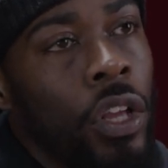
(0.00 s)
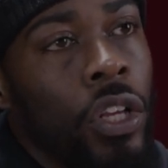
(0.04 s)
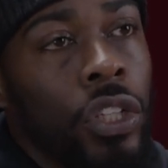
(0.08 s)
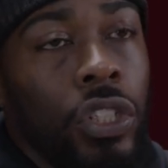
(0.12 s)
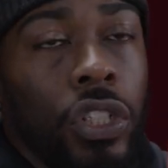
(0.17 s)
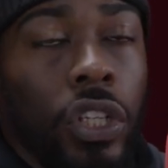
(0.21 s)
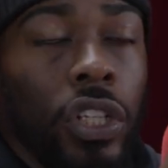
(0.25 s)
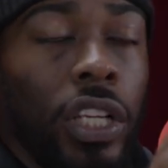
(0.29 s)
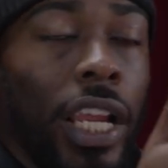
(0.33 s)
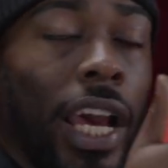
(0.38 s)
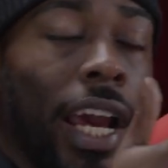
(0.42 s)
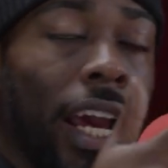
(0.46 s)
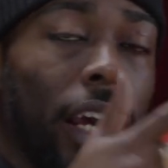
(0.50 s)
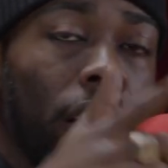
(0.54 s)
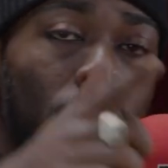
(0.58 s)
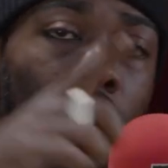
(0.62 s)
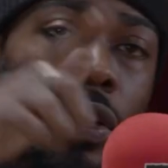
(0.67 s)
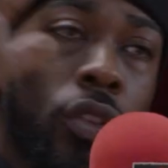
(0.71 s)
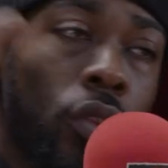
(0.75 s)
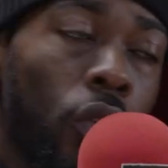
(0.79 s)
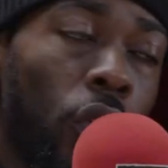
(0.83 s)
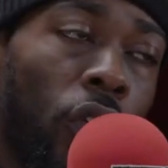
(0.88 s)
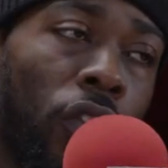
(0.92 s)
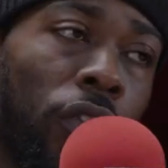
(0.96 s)
So like
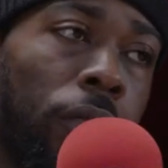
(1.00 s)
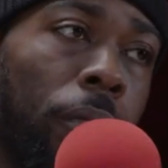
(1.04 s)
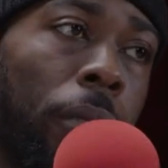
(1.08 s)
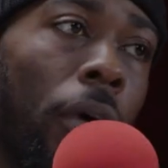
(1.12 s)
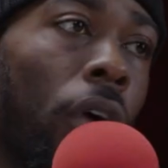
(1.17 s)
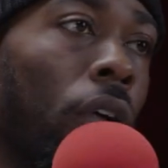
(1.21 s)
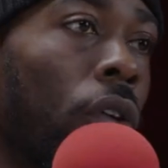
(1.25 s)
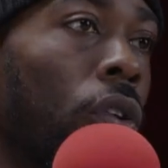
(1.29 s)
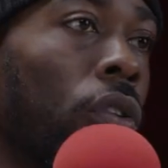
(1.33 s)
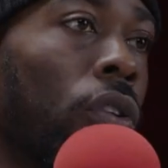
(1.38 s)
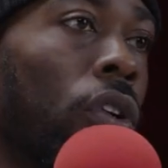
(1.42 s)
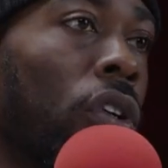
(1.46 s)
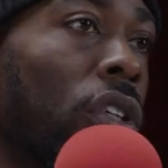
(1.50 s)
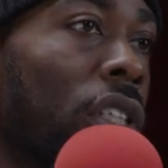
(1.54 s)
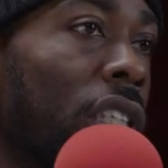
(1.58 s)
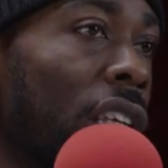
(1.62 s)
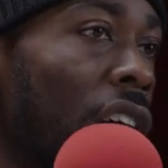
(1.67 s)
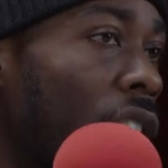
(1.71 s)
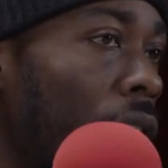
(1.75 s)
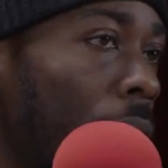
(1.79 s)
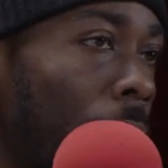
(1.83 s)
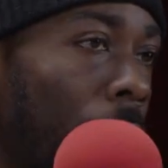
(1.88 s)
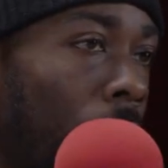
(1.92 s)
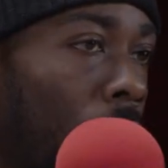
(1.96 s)
North Pole or
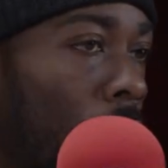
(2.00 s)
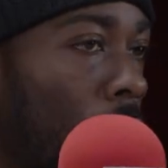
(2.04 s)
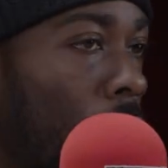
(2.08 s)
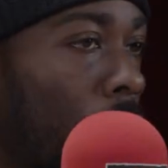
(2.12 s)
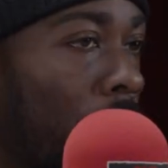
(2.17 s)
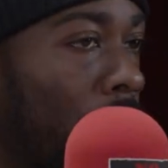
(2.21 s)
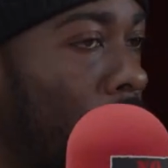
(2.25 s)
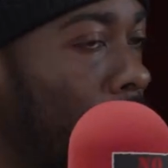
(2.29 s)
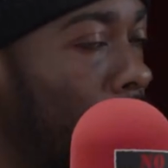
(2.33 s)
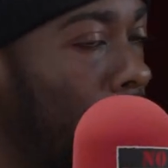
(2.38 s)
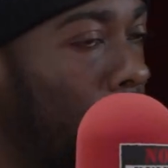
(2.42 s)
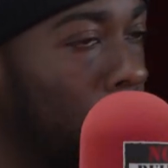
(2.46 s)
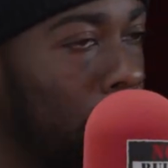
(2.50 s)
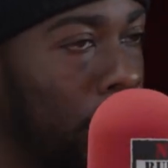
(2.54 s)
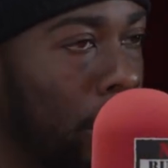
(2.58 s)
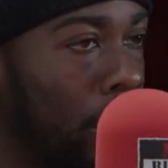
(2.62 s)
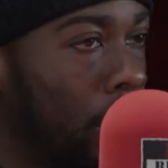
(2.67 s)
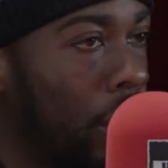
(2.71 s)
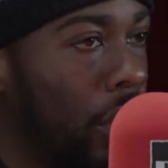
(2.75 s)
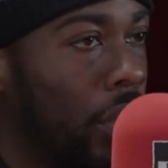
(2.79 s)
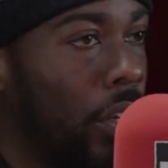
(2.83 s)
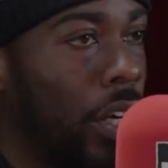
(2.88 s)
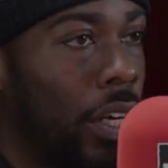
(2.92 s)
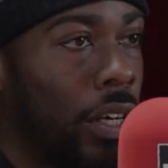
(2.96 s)
South Pole, whatever one you're not
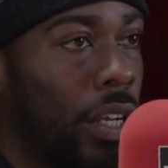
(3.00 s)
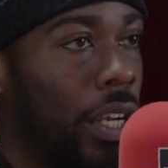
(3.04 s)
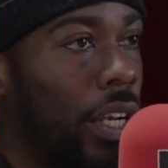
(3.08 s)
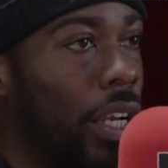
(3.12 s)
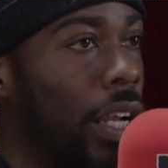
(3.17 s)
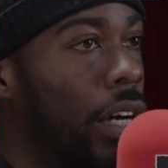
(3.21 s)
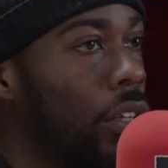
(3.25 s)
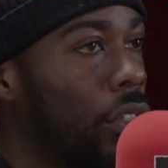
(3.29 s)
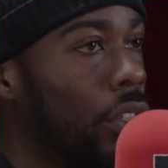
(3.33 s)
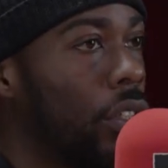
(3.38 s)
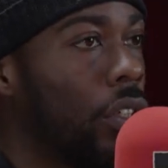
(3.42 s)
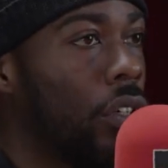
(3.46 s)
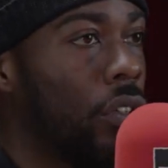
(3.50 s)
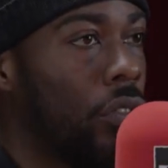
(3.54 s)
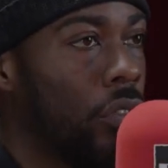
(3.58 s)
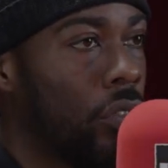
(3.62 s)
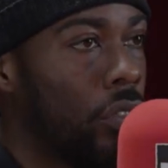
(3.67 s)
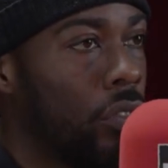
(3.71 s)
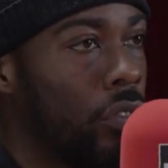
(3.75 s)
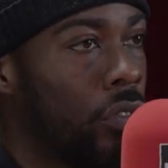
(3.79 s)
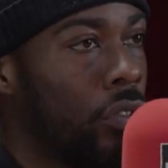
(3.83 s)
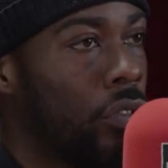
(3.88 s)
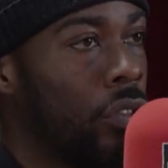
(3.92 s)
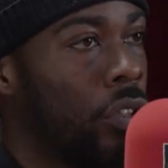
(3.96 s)
allo allowed to go
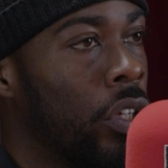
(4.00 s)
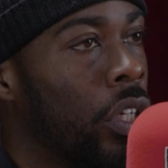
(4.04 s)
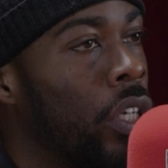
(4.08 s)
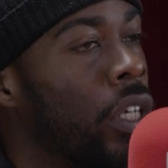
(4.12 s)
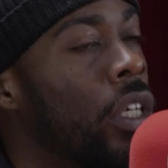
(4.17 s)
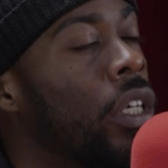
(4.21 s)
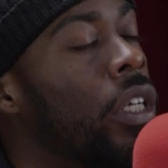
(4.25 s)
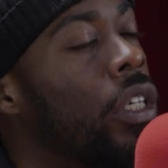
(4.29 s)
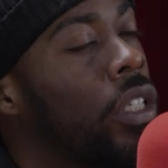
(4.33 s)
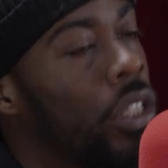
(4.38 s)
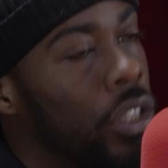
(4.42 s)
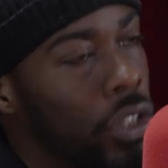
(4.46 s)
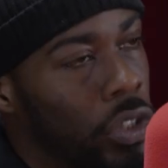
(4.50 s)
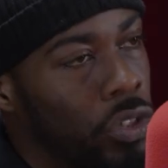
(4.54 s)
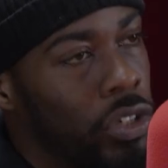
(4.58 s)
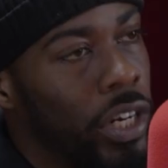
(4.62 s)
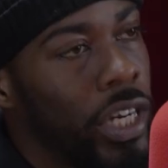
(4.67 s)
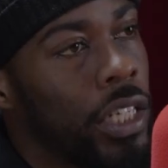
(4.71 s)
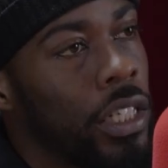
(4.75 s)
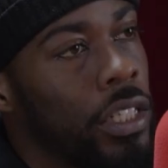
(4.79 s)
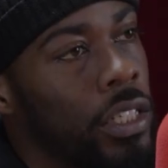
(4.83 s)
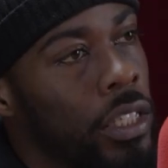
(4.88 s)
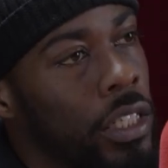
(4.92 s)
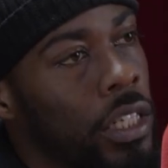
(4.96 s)
to, there's
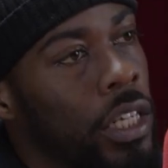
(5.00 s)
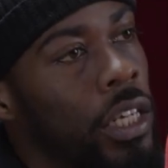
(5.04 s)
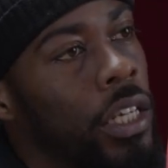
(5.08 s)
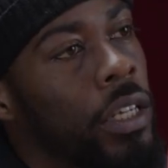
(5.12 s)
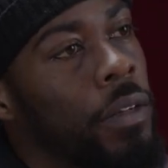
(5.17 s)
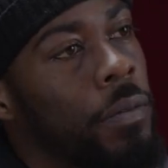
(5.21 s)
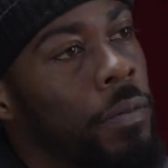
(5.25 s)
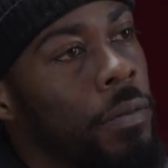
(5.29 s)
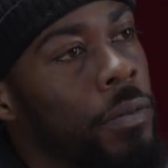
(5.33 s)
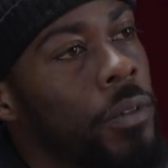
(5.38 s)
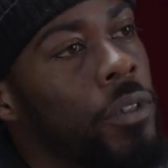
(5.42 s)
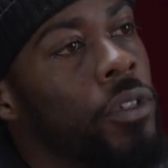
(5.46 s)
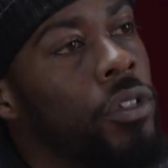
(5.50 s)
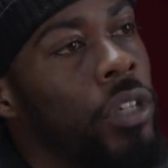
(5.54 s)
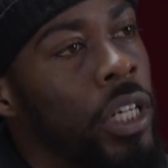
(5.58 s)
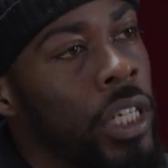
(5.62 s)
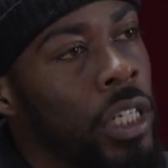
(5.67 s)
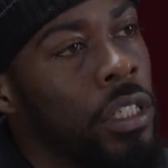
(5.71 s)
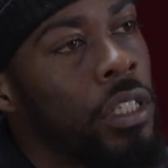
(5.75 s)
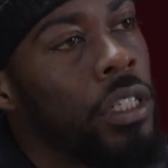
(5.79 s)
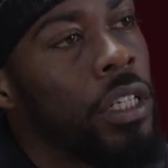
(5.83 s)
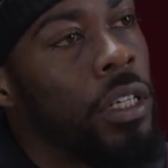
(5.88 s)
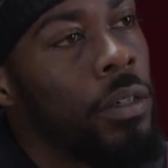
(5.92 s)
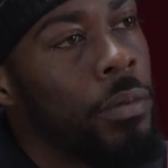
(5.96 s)
dragons there. There's dragons there,